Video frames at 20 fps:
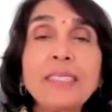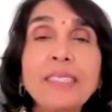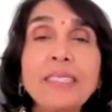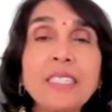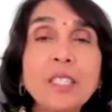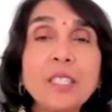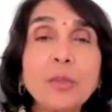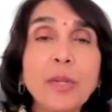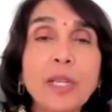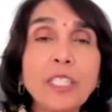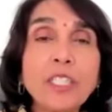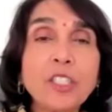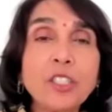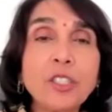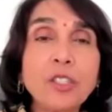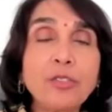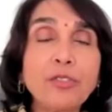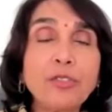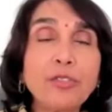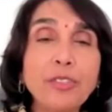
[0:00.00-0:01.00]
this
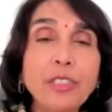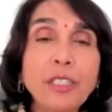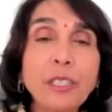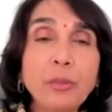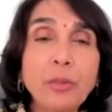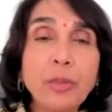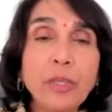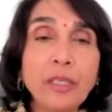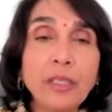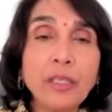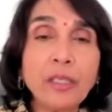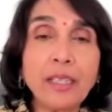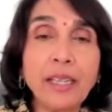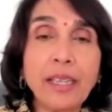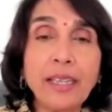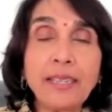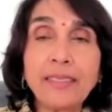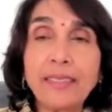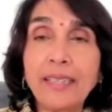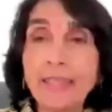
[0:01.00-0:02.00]
question of free will
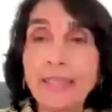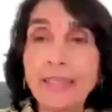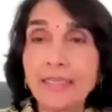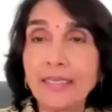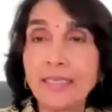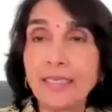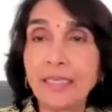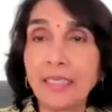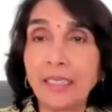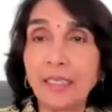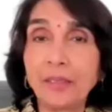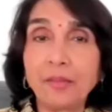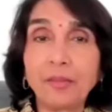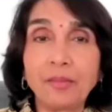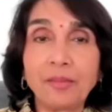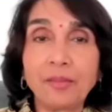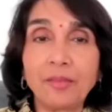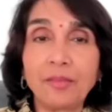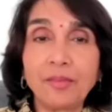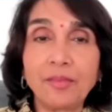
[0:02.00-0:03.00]
and destiny,
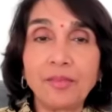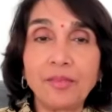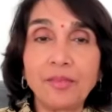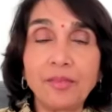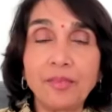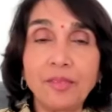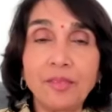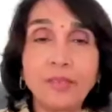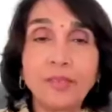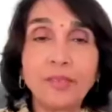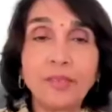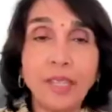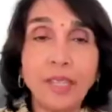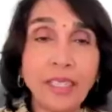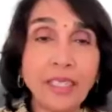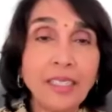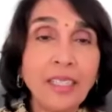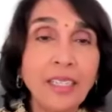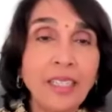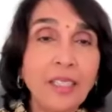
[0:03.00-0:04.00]

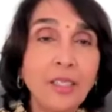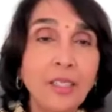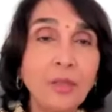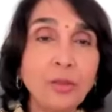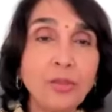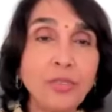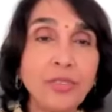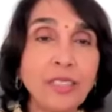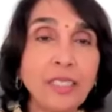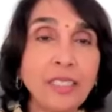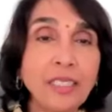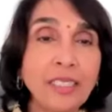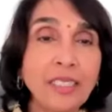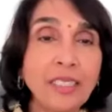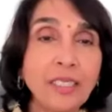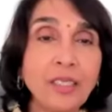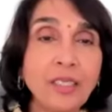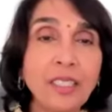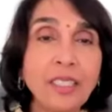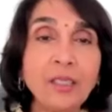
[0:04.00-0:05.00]
right? You'll see
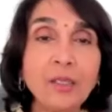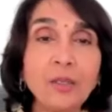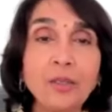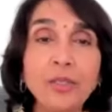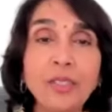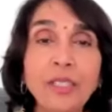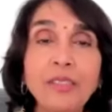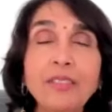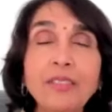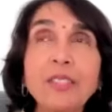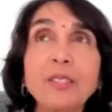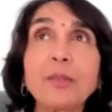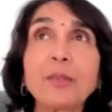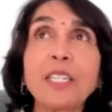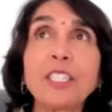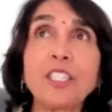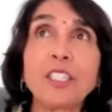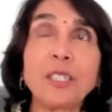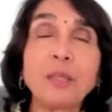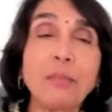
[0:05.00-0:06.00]
in Gurudev's
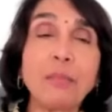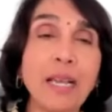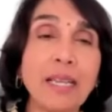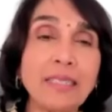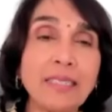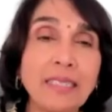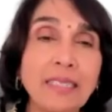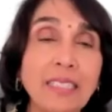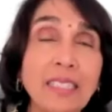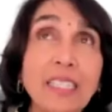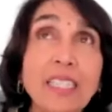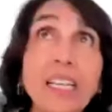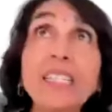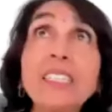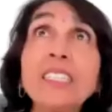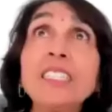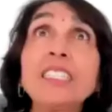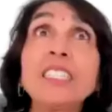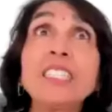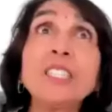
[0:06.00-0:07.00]
question basket
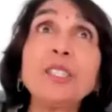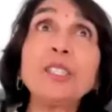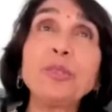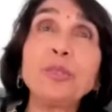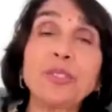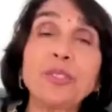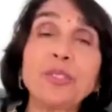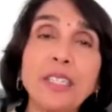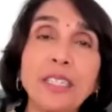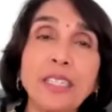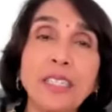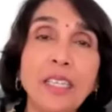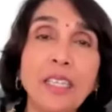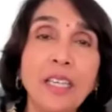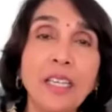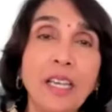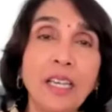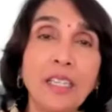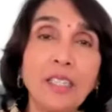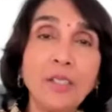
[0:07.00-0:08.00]
continuously,
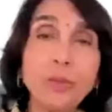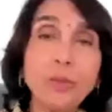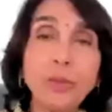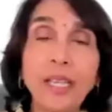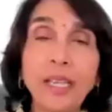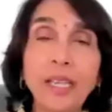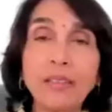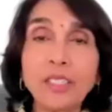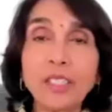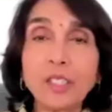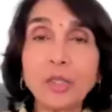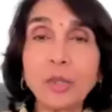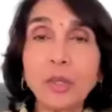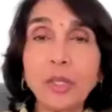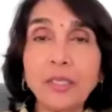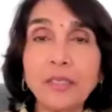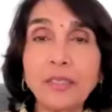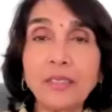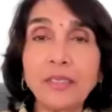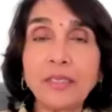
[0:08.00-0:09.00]
do we have a
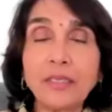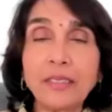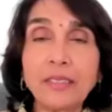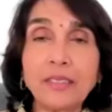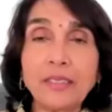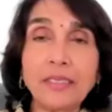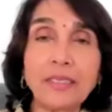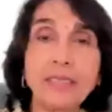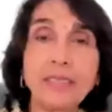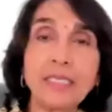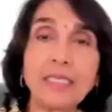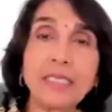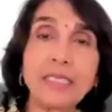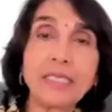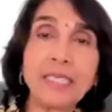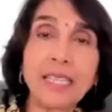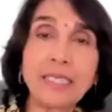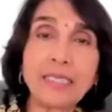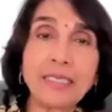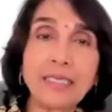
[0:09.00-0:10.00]
choice in this? Is this
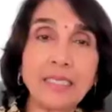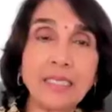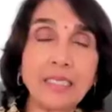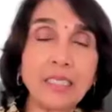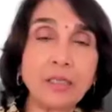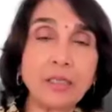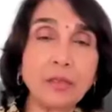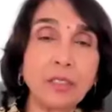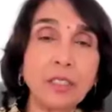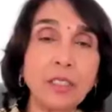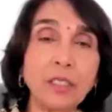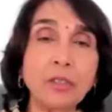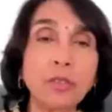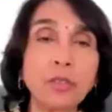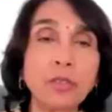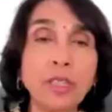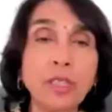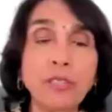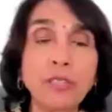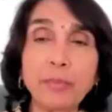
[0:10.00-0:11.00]
destined?
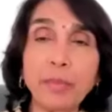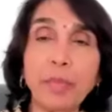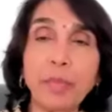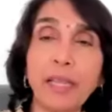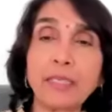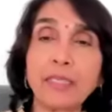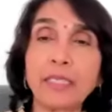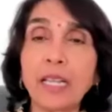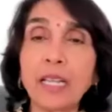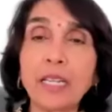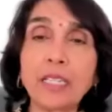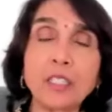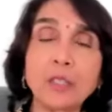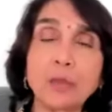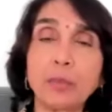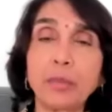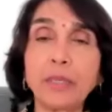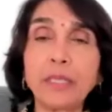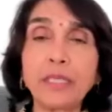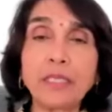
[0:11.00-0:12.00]
Gurudev, tell us,
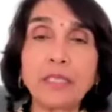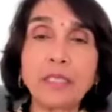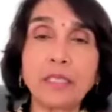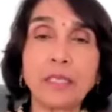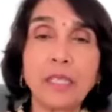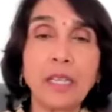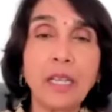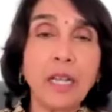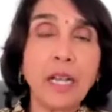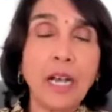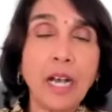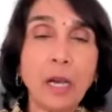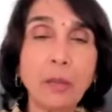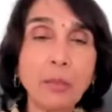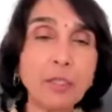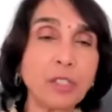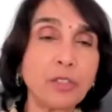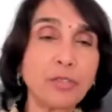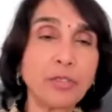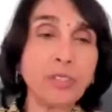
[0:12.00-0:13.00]
please, how
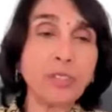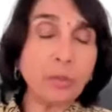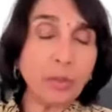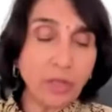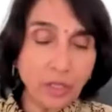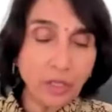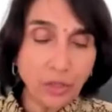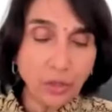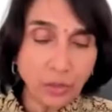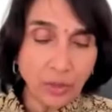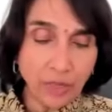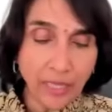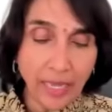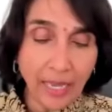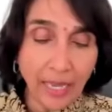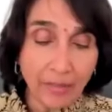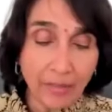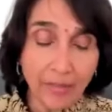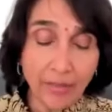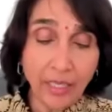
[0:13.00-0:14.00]
much free will do we
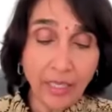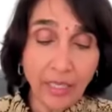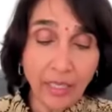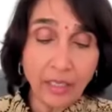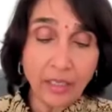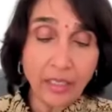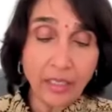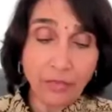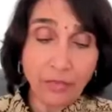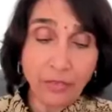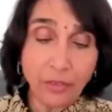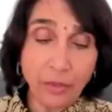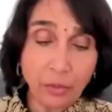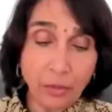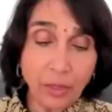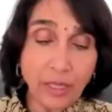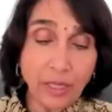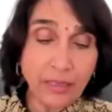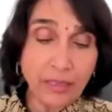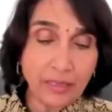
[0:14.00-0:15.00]
have? And if you
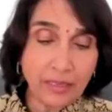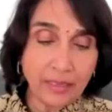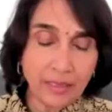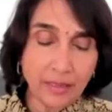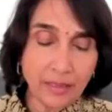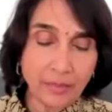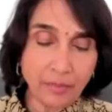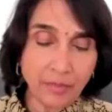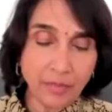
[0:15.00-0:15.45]
read this,